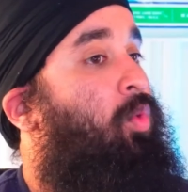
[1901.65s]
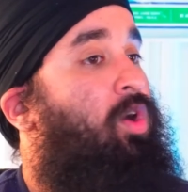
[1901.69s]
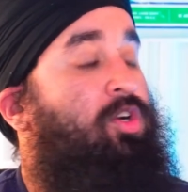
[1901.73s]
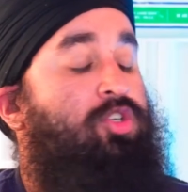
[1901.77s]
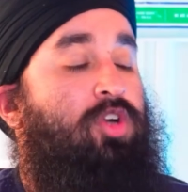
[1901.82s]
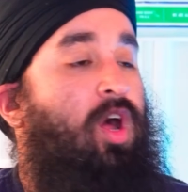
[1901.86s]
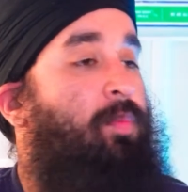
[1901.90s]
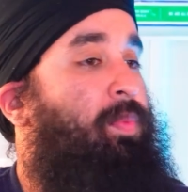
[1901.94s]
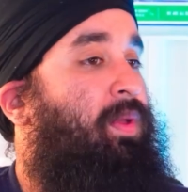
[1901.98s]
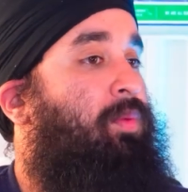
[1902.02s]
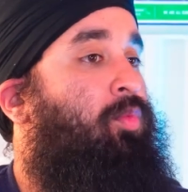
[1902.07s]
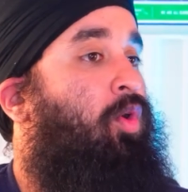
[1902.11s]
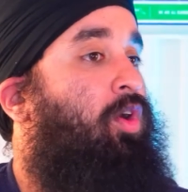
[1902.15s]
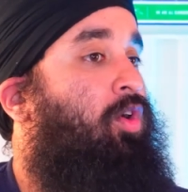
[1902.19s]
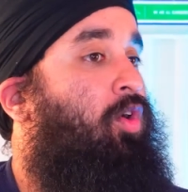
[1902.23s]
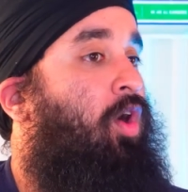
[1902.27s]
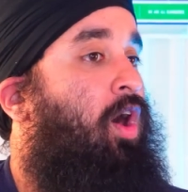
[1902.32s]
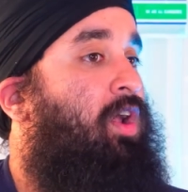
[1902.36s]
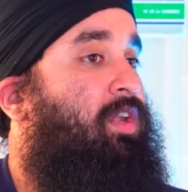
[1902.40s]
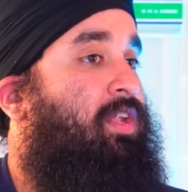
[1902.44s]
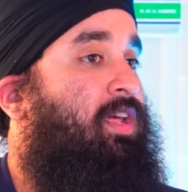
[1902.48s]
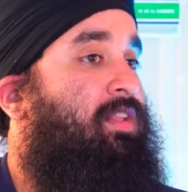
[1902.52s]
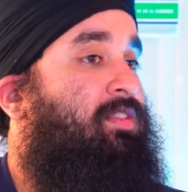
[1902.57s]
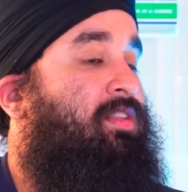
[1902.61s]
we're dropping more
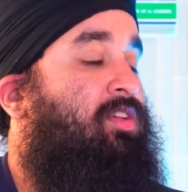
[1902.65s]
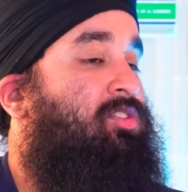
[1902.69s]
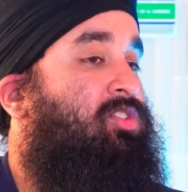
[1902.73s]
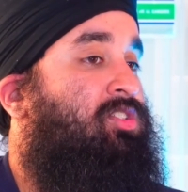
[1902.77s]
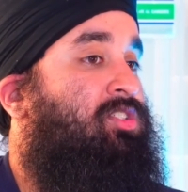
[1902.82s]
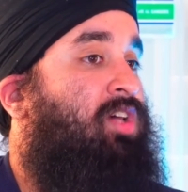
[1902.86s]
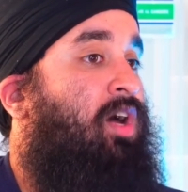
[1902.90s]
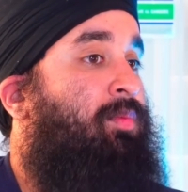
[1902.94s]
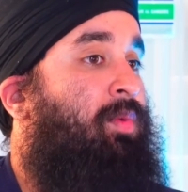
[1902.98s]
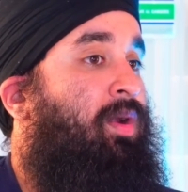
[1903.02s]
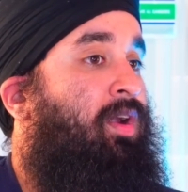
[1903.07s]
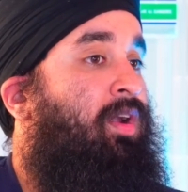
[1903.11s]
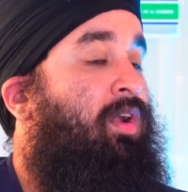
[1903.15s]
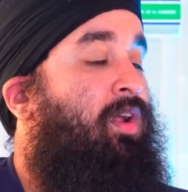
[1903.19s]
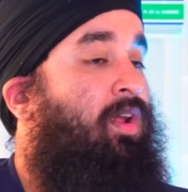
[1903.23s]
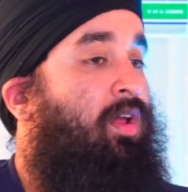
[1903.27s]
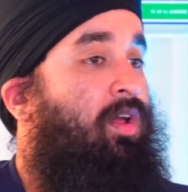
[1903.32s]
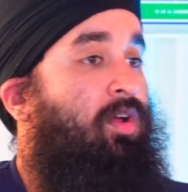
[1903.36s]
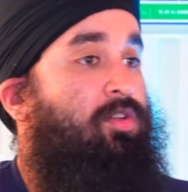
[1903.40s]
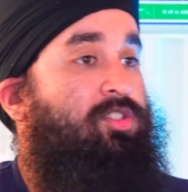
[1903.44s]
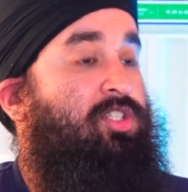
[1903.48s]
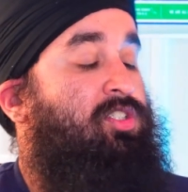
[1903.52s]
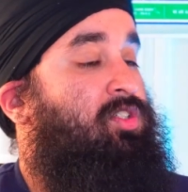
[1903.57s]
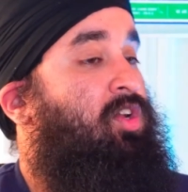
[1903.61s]
content this summer.
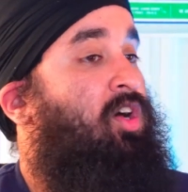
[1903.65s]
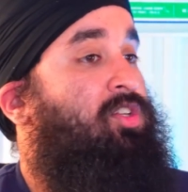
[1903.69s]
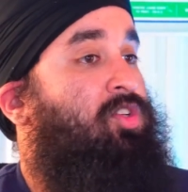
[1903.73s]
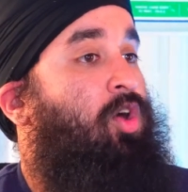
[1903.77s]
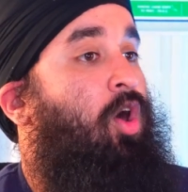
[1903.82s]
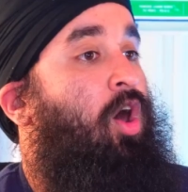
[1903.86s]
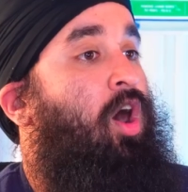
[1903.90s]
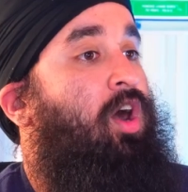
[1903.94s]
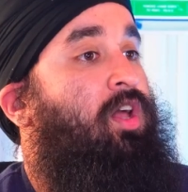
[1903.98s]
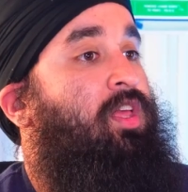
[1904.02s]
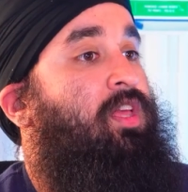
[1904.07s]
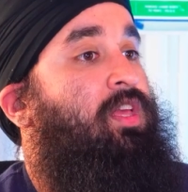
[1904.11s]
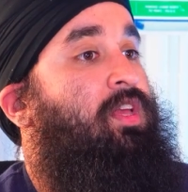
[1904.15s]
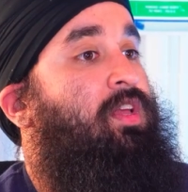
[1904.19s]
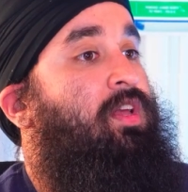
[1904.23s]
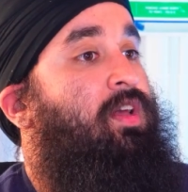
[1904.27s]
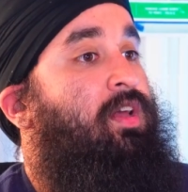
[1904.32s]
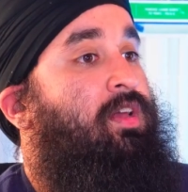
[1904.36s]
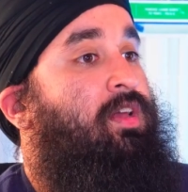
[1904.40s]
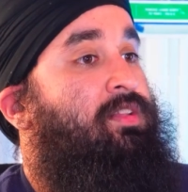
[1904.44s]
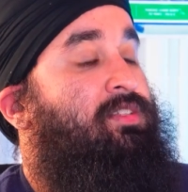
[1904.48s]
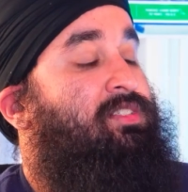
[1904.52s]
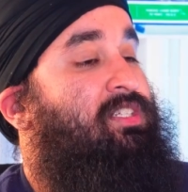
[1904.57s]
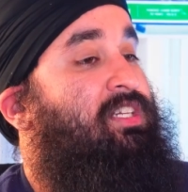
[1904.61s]
Just because
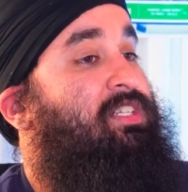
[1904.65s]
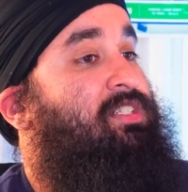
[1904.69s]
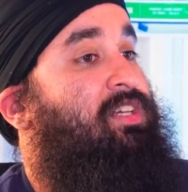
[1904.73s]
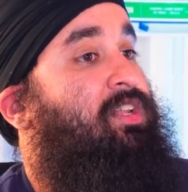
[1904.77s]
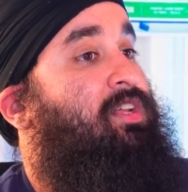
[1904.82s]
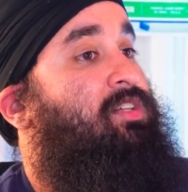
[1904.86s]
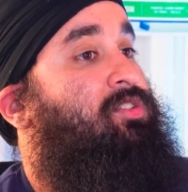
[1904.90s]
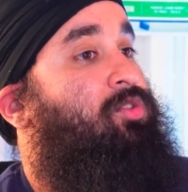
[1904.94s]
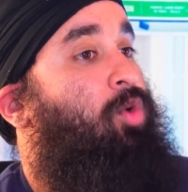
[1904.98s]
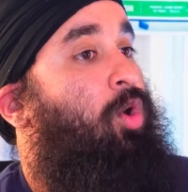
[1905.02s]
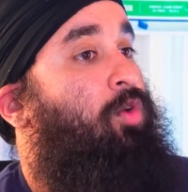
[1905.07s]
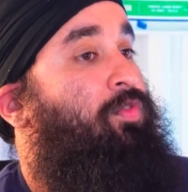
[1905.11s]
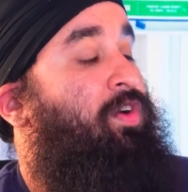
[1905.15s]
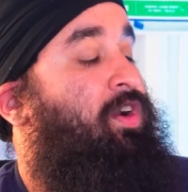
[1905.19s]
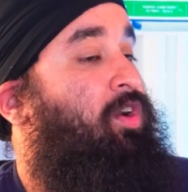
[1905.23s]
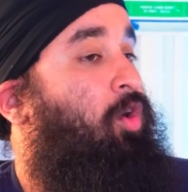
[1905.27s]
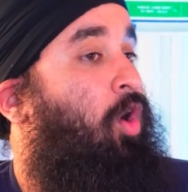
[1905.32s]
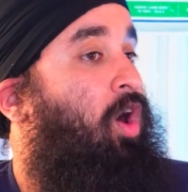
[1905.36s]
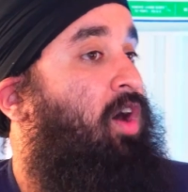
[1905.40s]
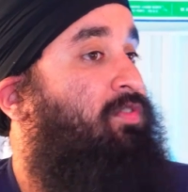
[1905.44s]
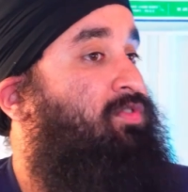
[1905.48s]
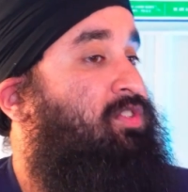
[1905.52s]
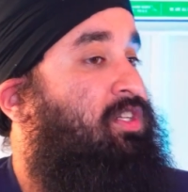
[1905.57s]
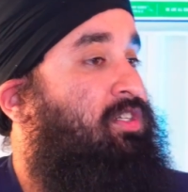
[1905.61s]
hockey season is over,
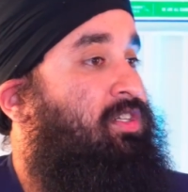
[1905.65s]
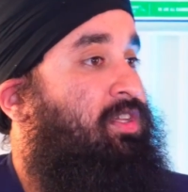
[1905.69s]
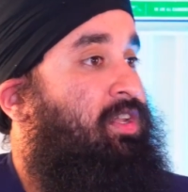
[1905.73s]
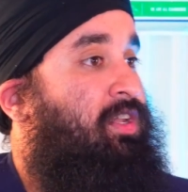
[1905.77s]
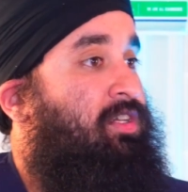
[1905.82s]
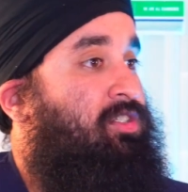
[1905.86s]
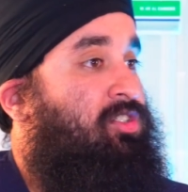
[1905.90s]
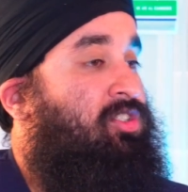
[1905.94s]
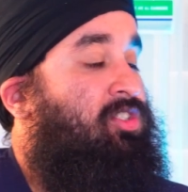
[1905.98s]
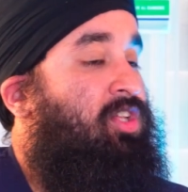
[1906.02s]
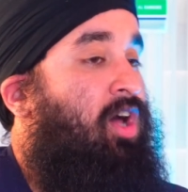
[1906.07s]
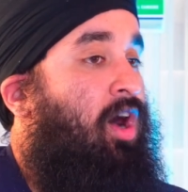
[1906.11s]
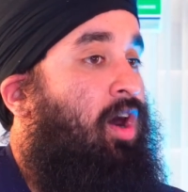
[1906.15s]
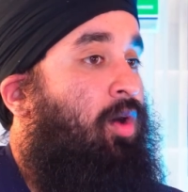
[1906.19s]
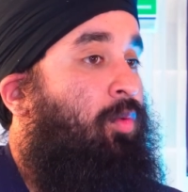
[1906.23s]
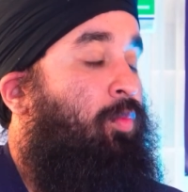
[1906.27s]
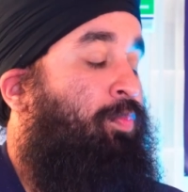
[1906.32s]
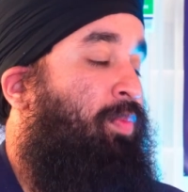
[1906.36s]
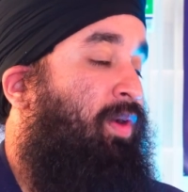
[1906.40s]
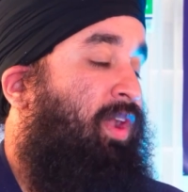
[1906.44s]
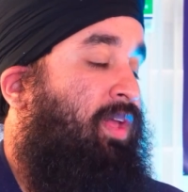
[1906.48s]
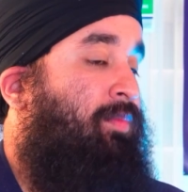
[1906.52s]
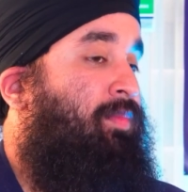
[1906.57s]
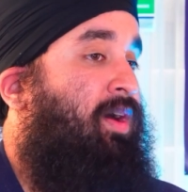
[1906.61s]
off season is done,
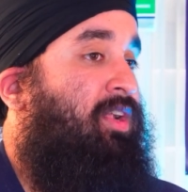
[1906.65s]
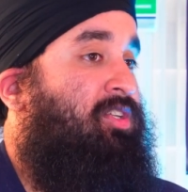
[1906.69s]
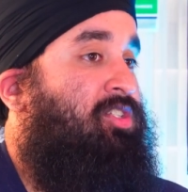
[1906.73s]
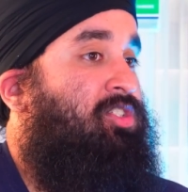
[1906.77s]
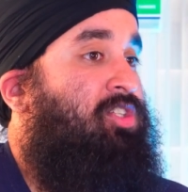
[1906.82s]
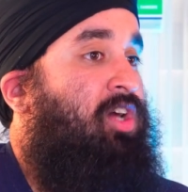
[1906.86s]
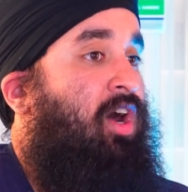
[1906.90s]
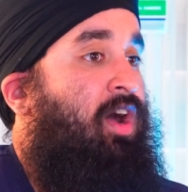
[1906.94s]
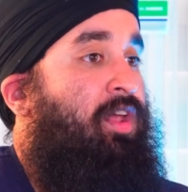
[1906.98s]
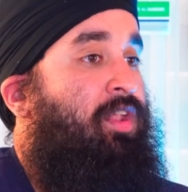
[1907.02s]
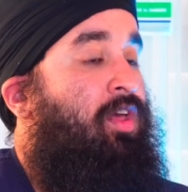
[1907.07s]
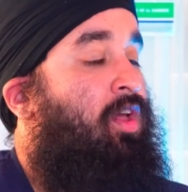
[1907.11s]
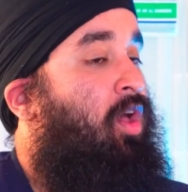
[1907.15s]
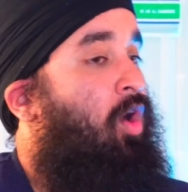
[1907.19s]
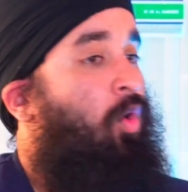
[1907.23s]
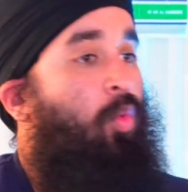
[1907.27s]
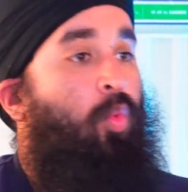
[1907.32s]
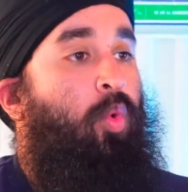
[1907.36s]
pretty much done.